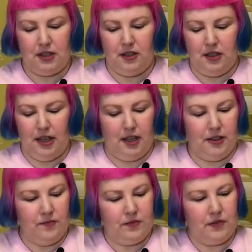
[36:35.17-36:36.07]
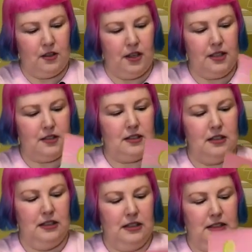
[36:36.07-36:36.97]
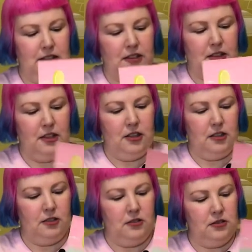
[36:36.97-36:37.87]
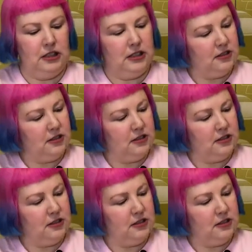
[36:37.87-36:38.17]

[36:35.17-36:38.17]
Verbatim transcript: So yeah, nice, cute little,